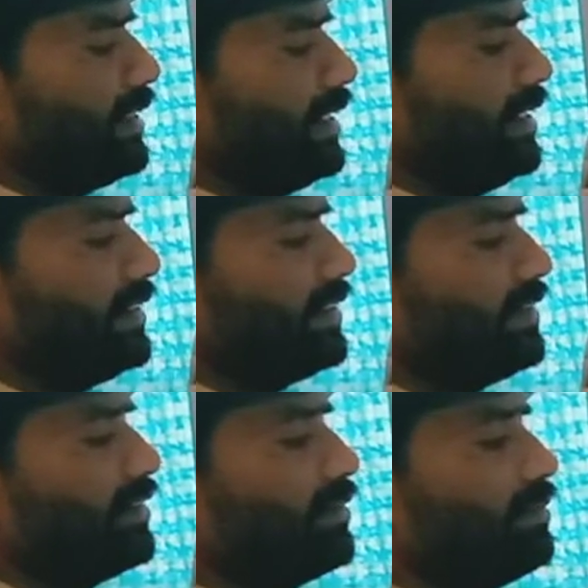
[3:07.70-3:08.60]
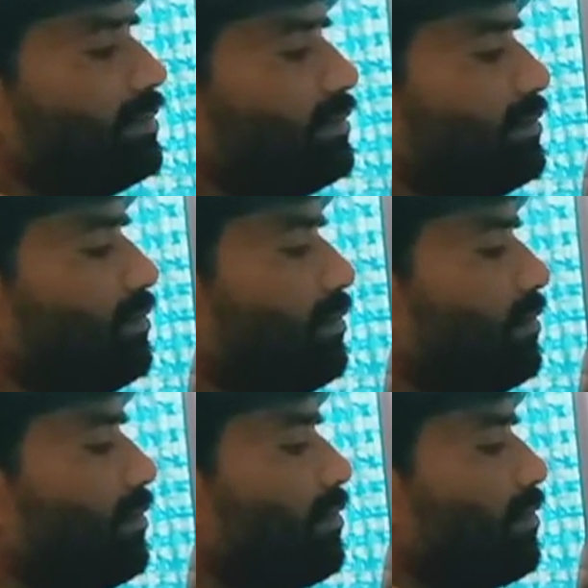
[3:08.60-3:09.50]
X.
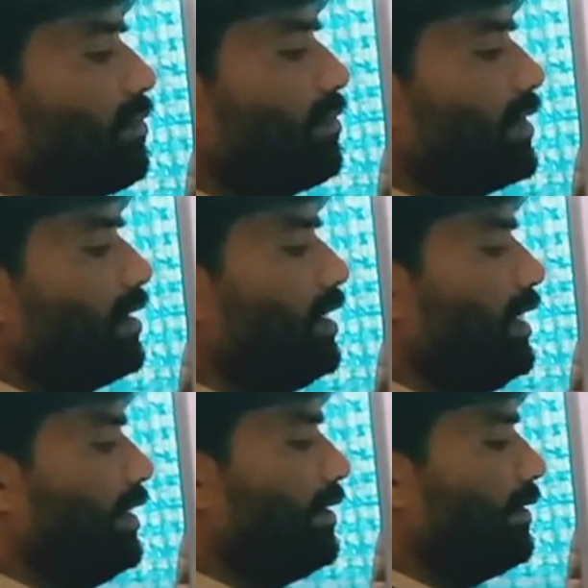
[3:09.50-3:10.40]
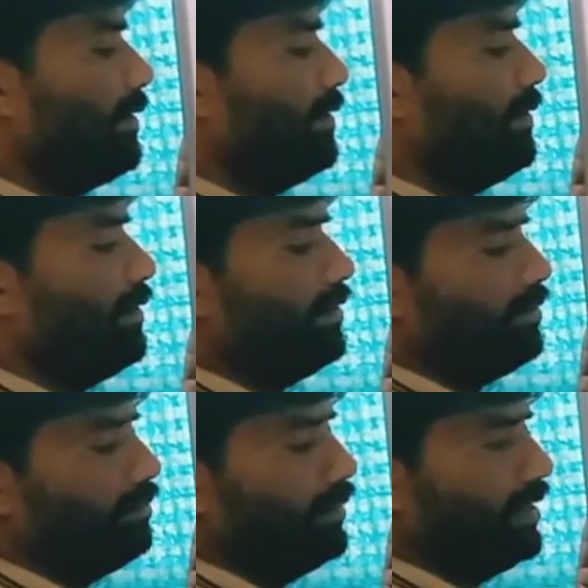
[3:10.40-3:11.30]
Clear?
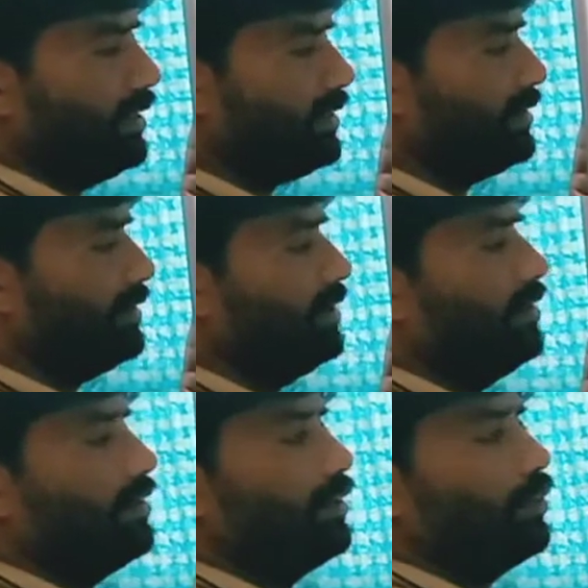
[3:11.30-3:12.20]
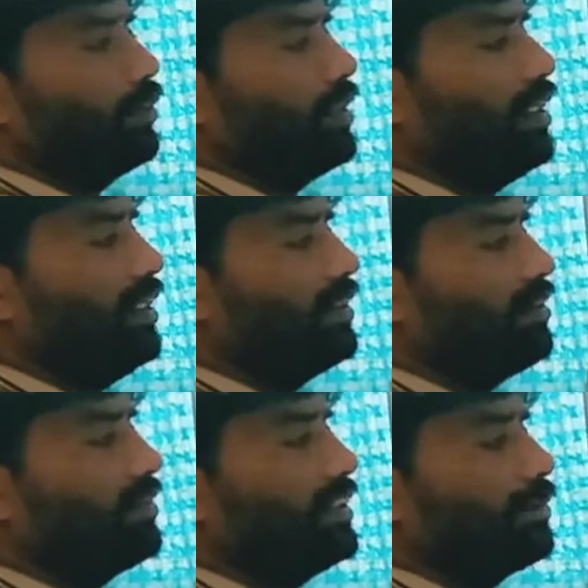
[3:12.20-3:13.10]
Because the total length
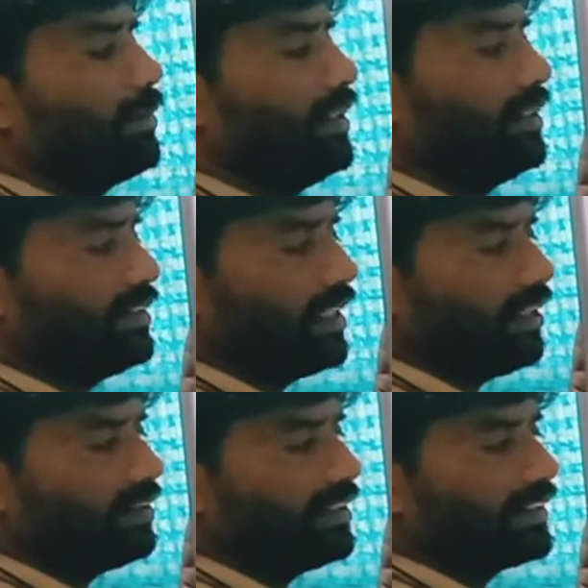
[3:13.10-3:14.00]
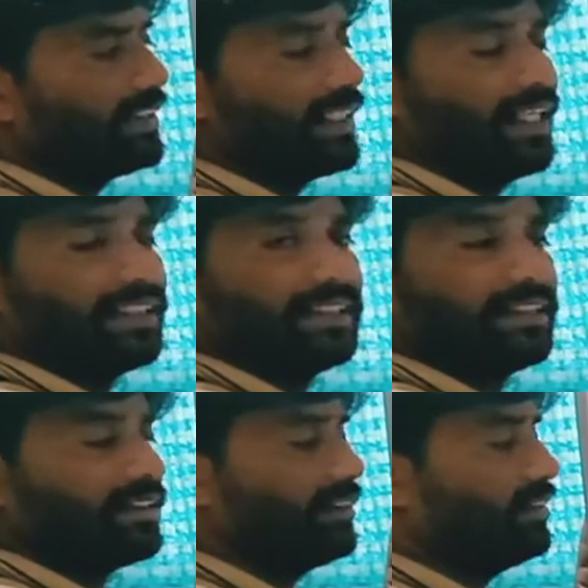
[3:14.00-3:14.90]
of this plate is L, this is
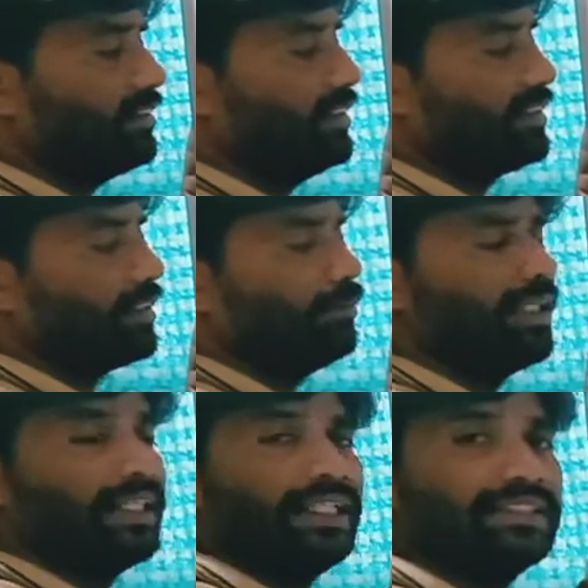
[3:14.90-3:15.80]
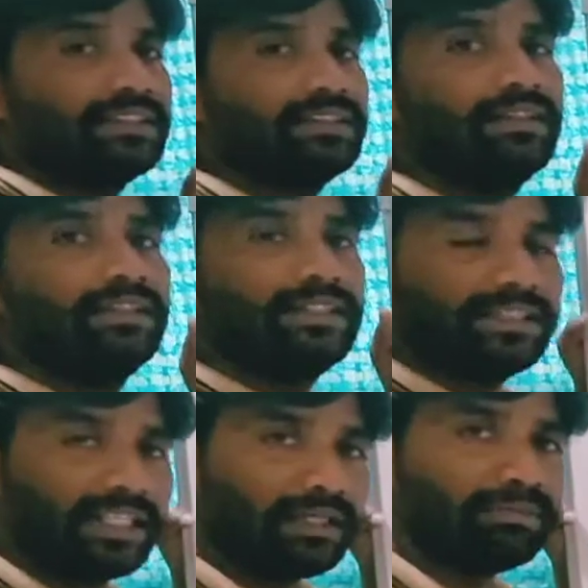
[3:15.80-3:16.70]
X, this remaining is
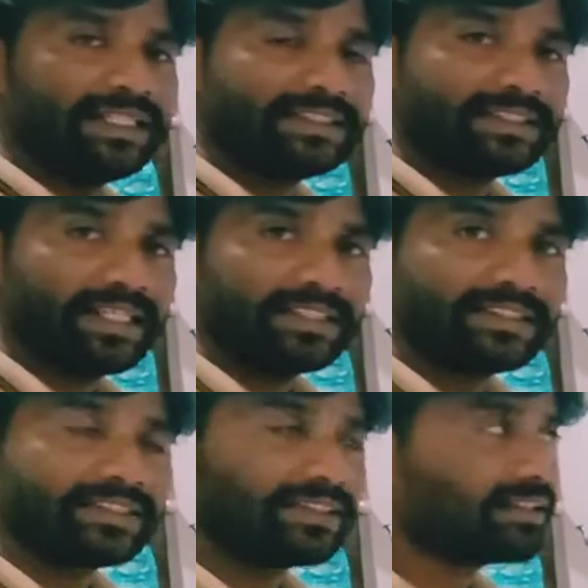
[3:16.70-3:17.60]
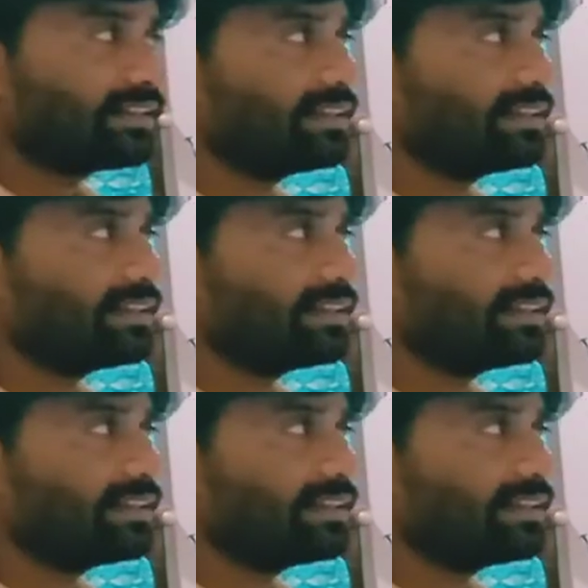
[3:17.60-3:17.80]
L minus X.